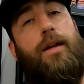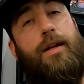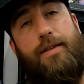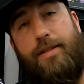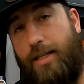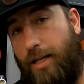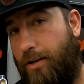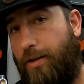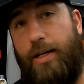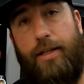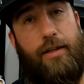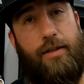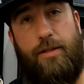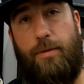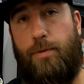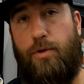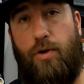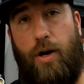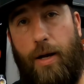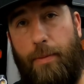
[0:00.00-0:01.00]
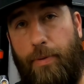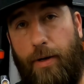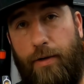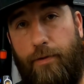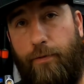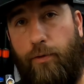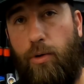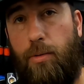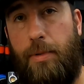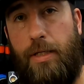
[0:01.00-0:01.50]
consider hitting the subscribe
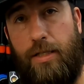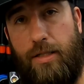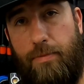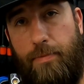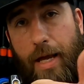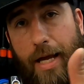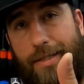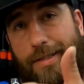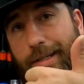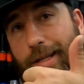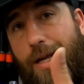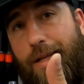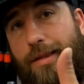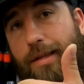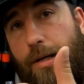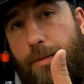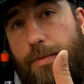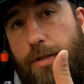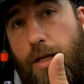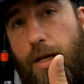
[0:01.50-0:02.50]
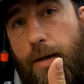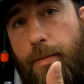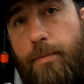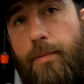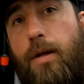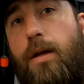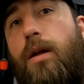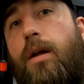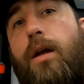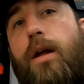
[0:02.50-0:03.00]
button for me and smashing that thumbs
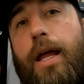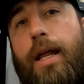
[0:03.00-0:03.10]
up.